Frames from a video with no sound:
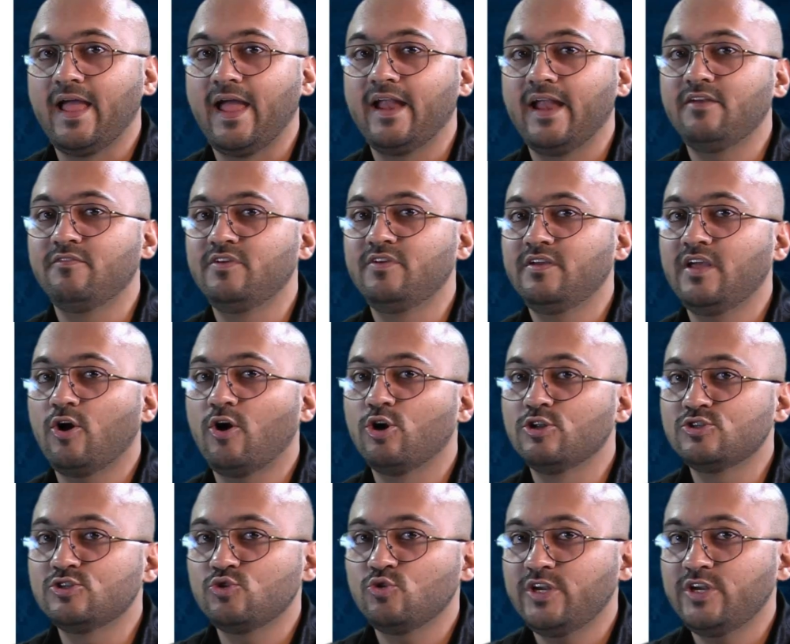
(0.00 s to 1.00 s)
And we
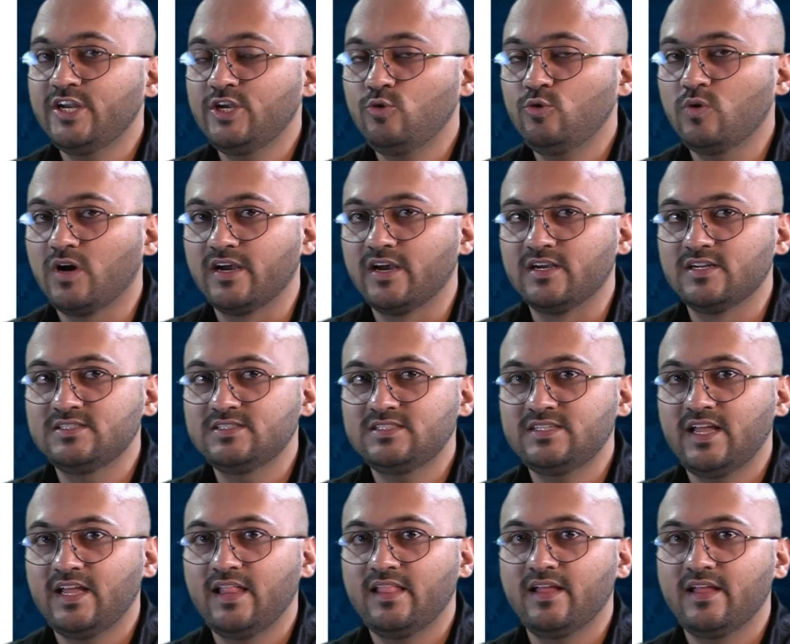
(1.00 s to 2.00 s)
also need to
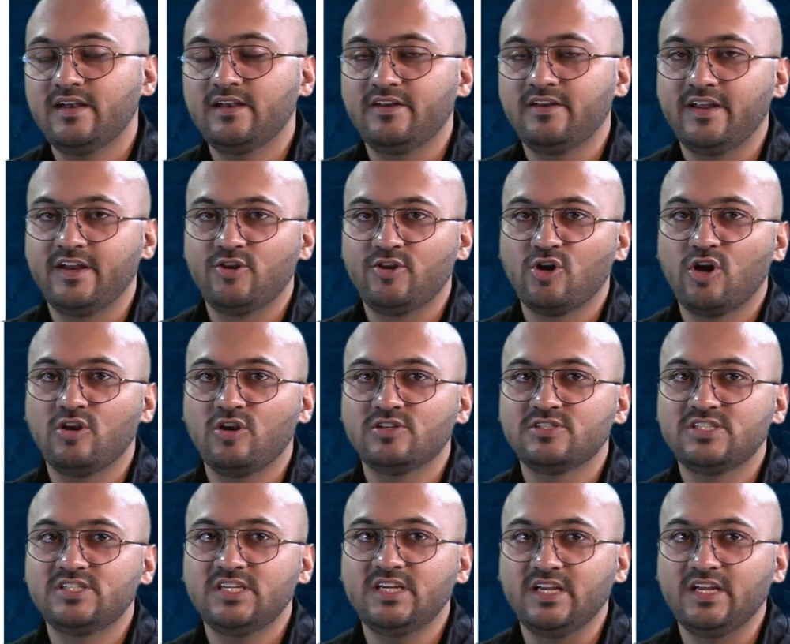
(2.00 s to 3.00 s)
understand that
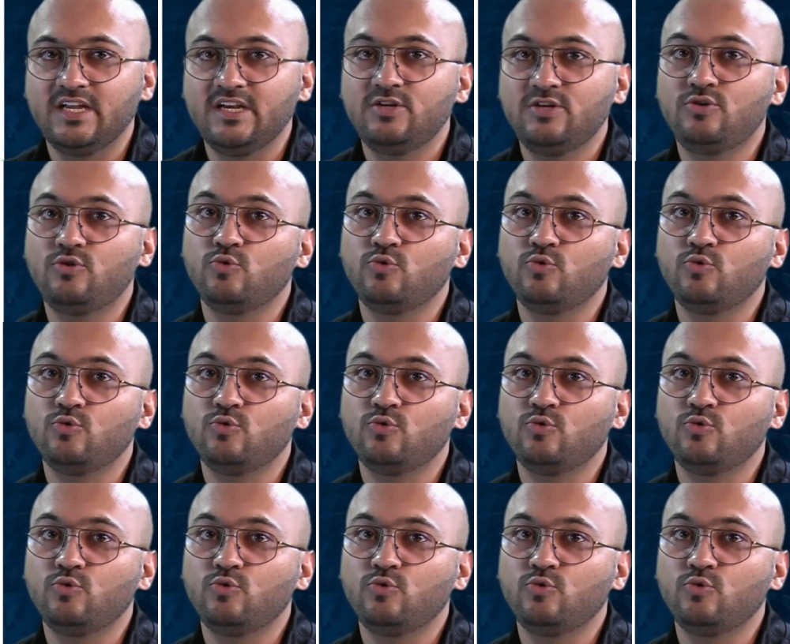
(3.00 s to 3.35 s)
radiology in